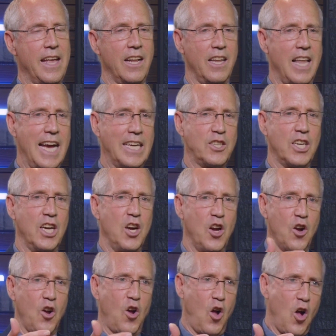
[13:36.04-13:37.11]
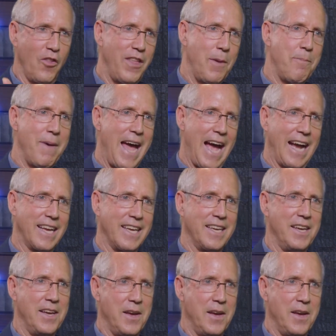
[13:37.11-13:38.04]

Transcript: and Elijah called them back. That's